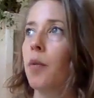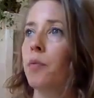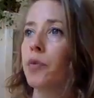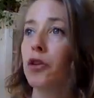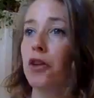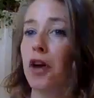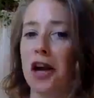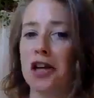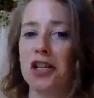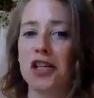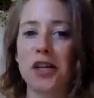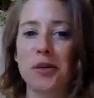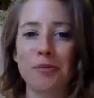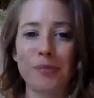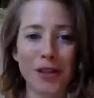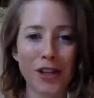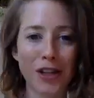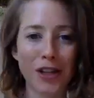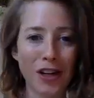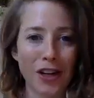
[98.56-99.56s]
crash and
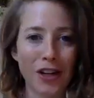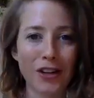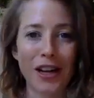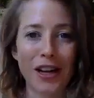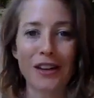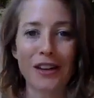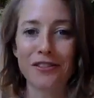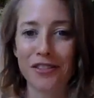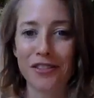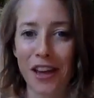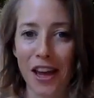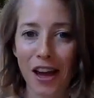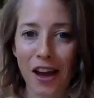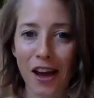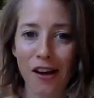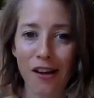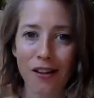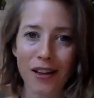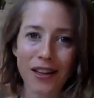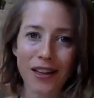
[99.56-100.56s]
burn and
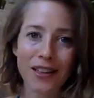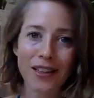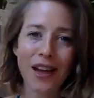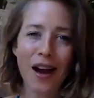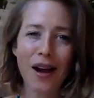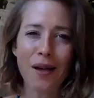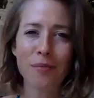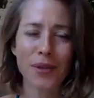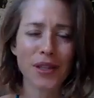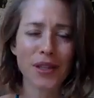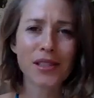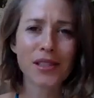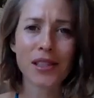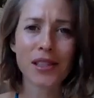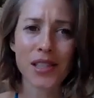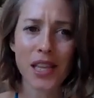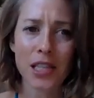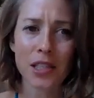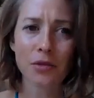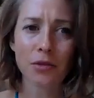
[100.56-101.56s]
fail and not be
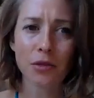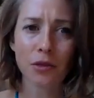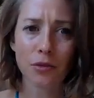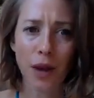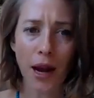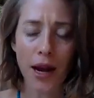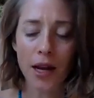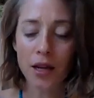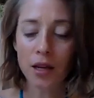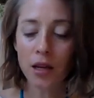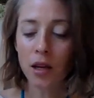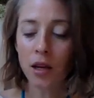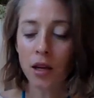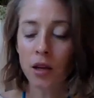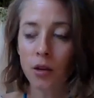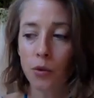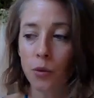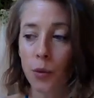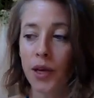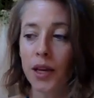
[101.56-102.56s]
successful, right?
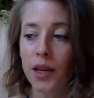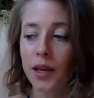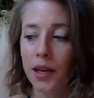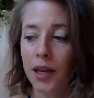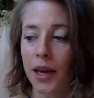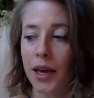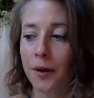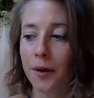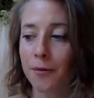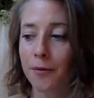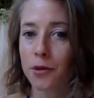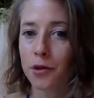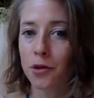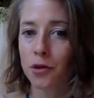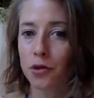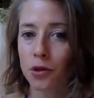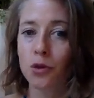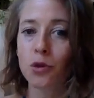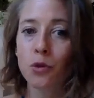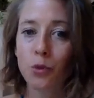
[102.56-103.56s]
We came
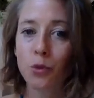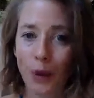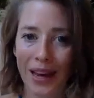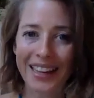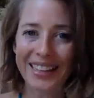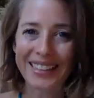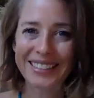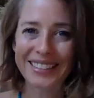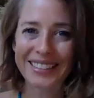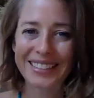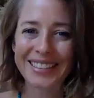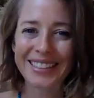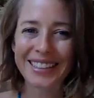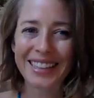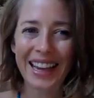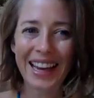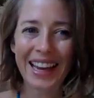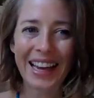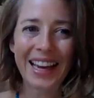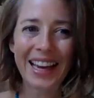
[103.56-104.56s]
to win.
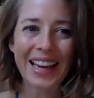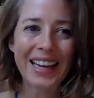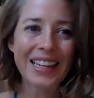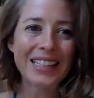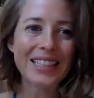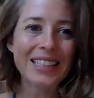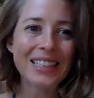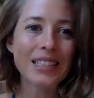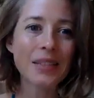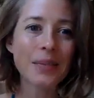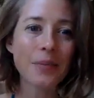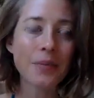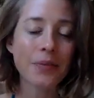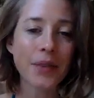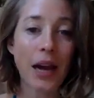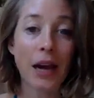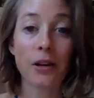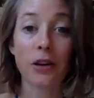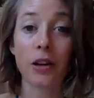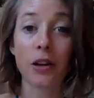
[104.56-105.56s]
And
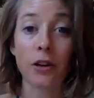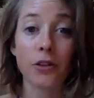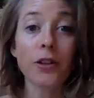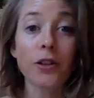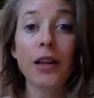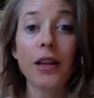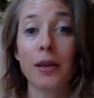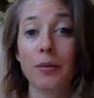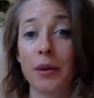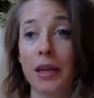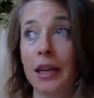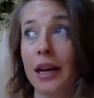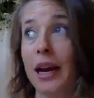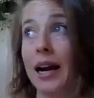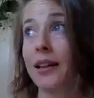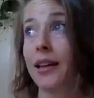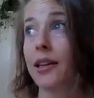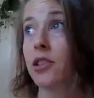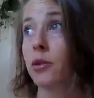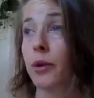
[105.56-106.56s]
I don't know, if you're like me, I
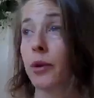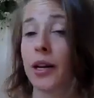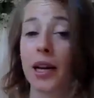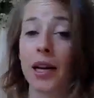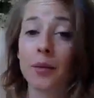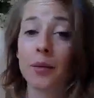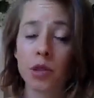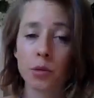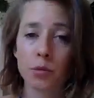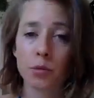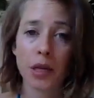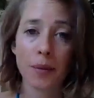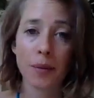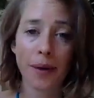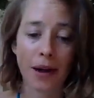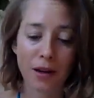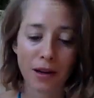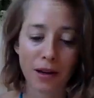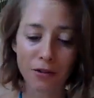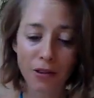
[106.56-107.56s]
like to win. I'm super
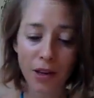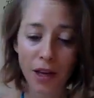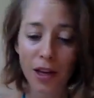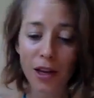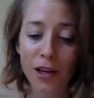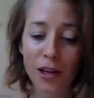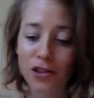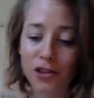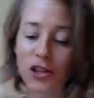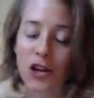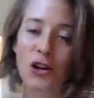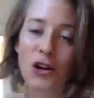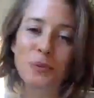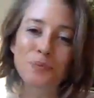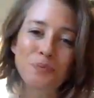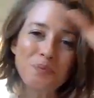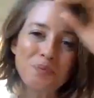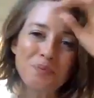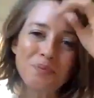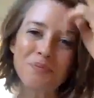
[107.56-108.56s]
competitive. So
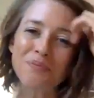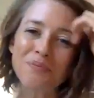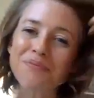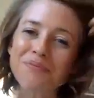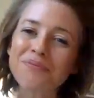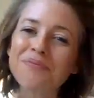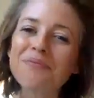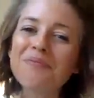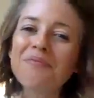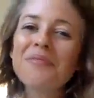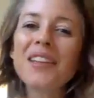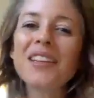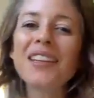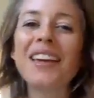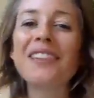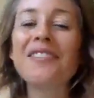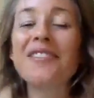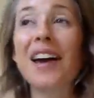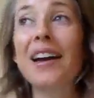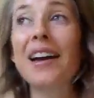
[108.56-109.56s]

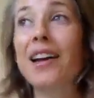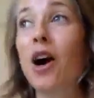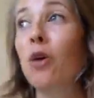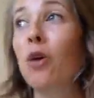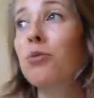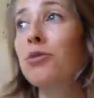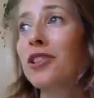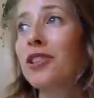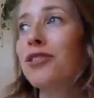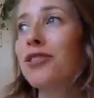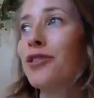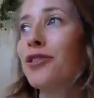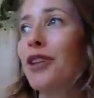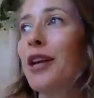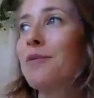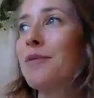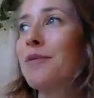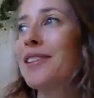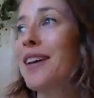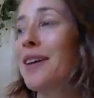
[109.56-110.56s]
if that helps you
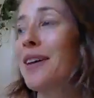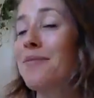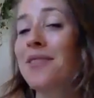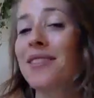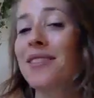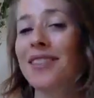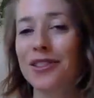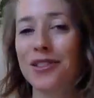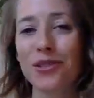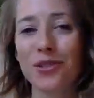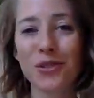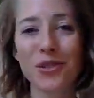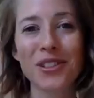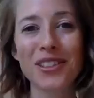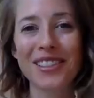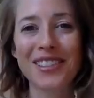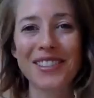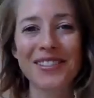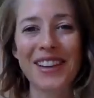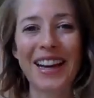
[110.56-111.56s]
frame this up, then that's
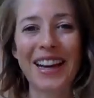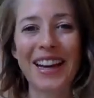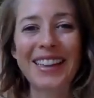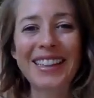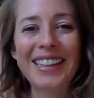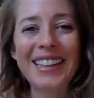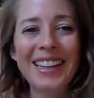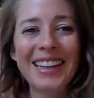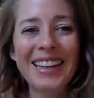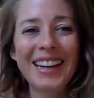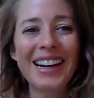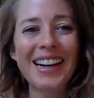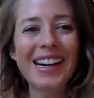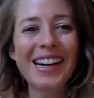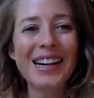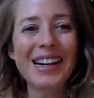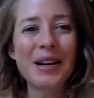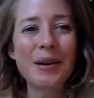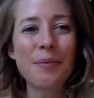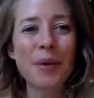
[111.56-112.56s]
totally fine.
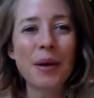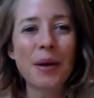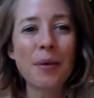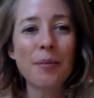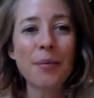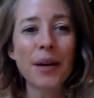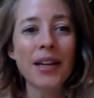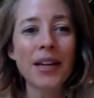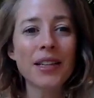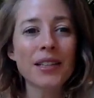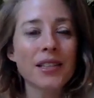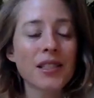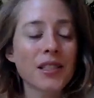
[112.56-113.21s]
But